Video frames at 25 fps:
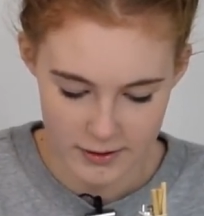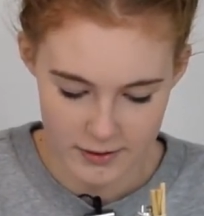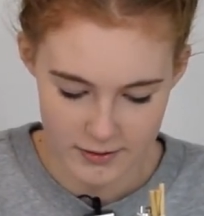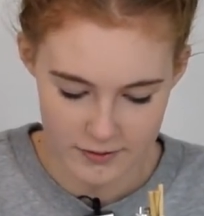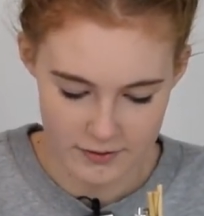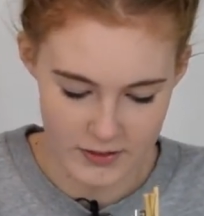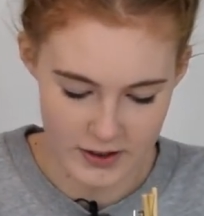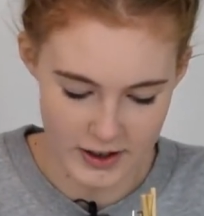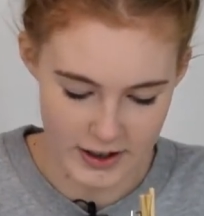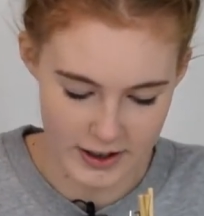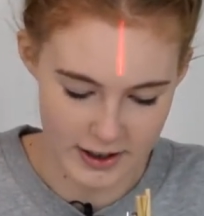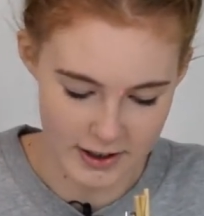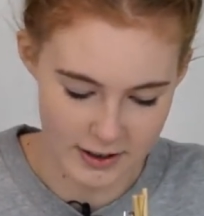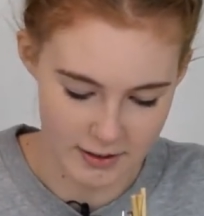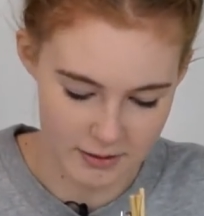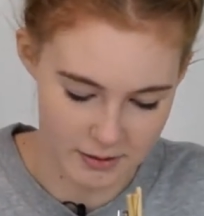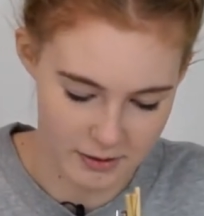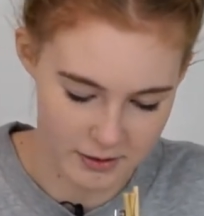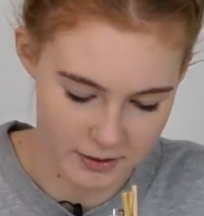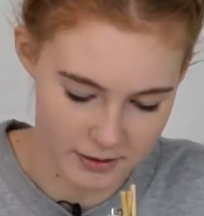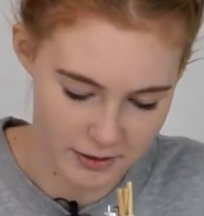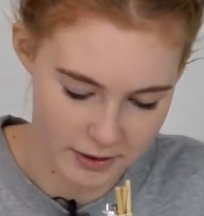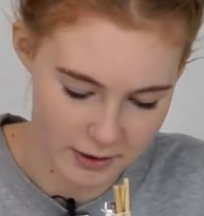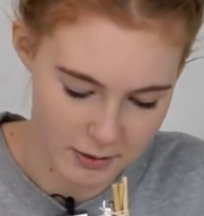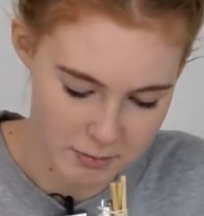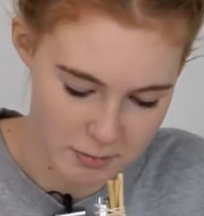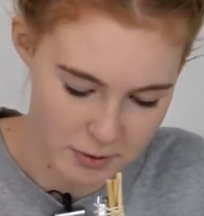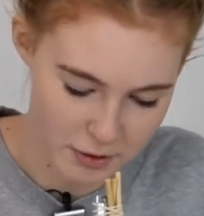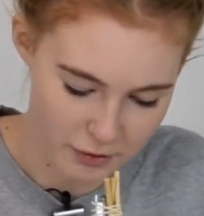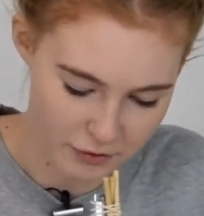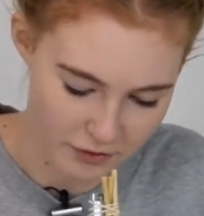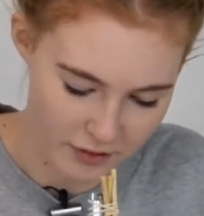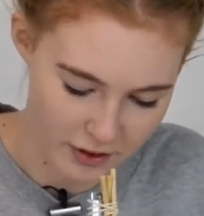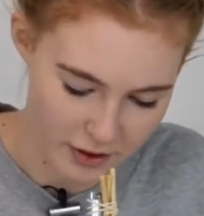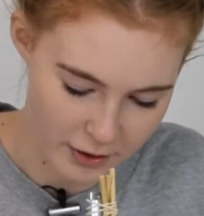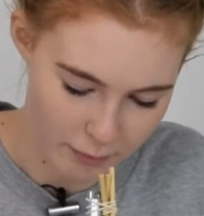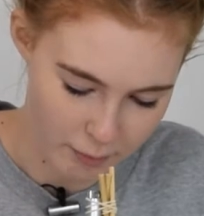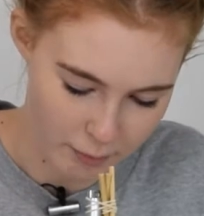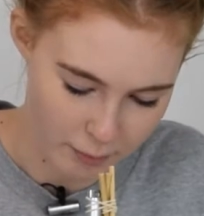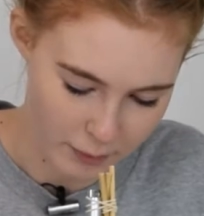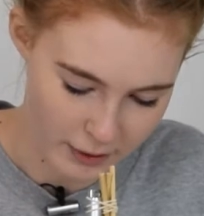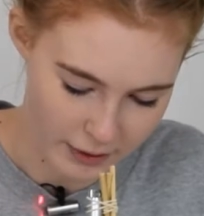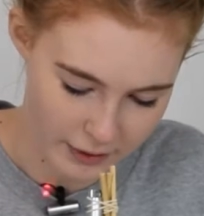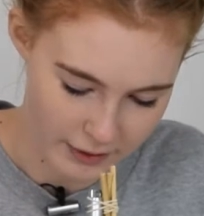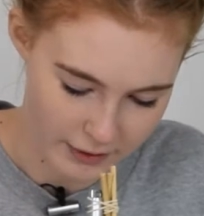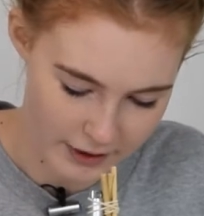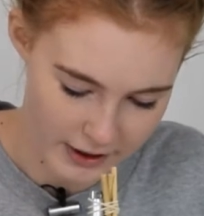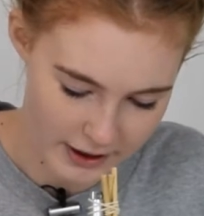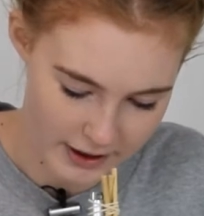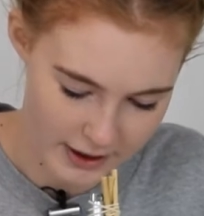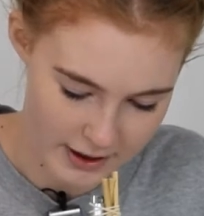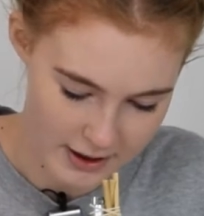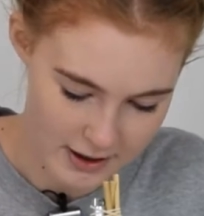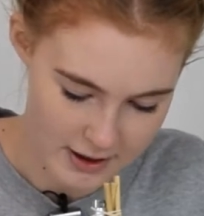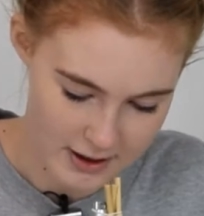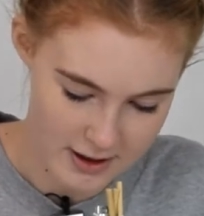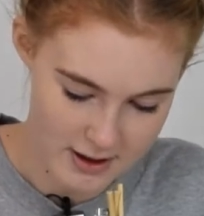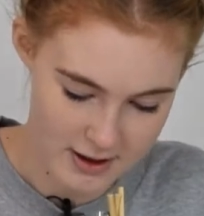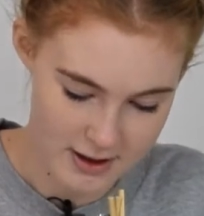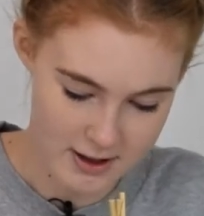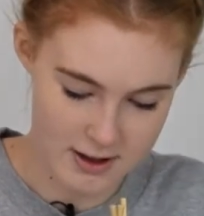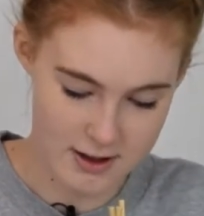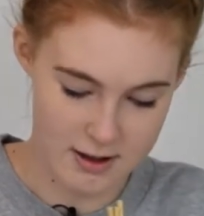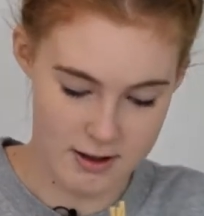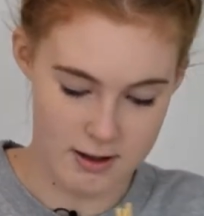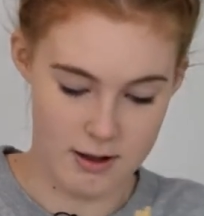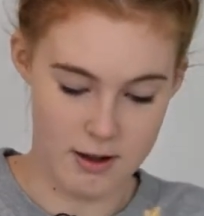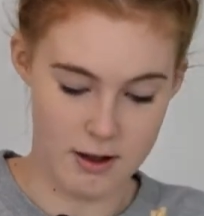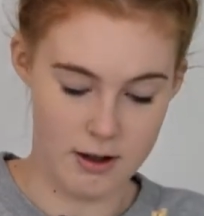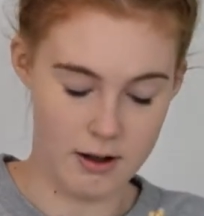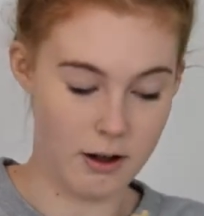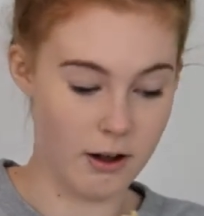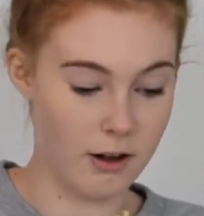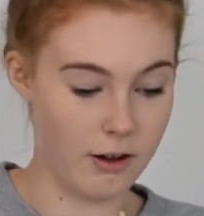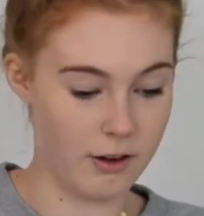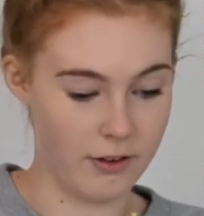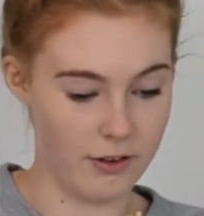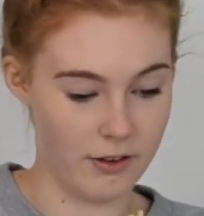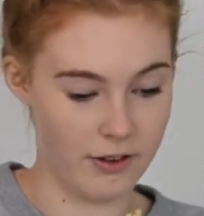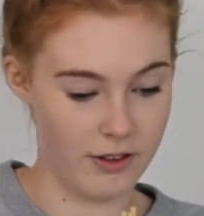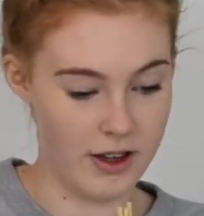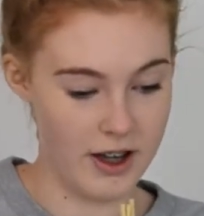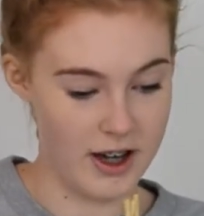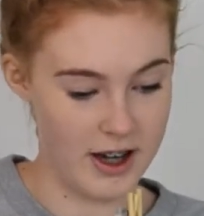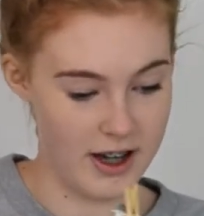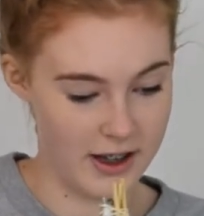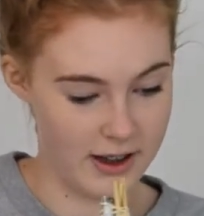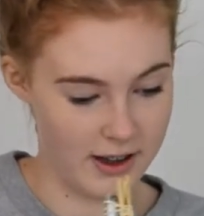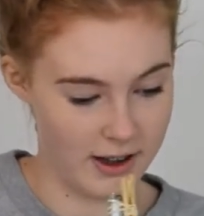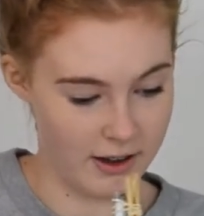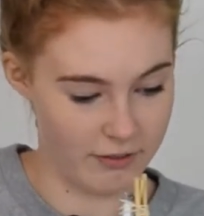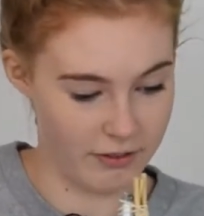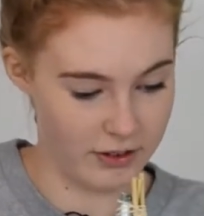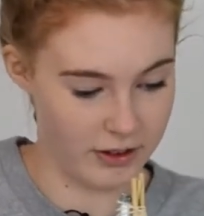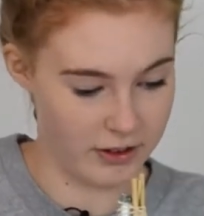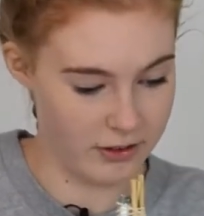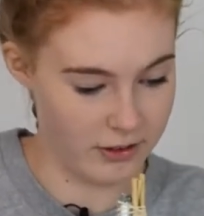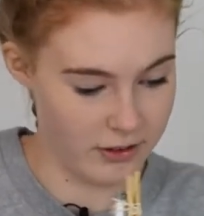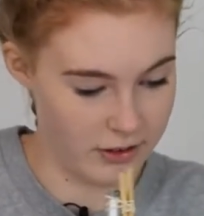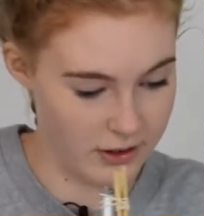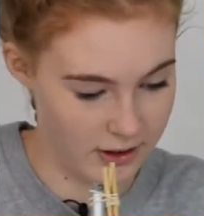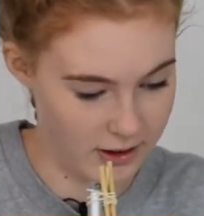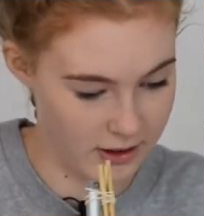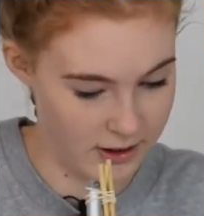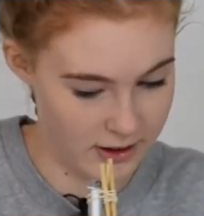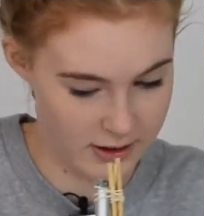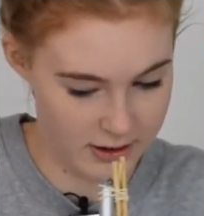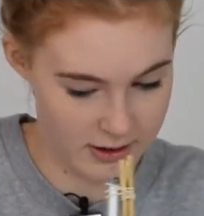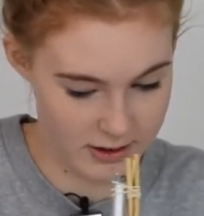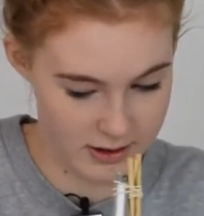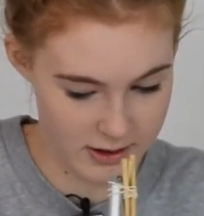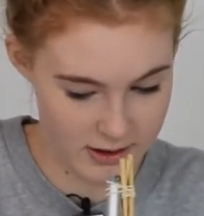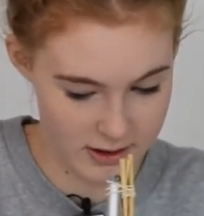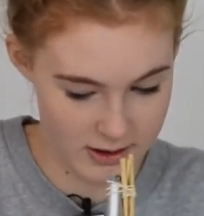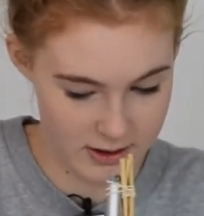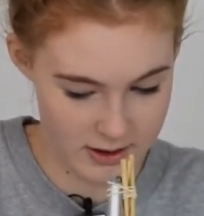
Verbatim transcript: Right, I'm going to move this bit there. Oh, there, have I done it?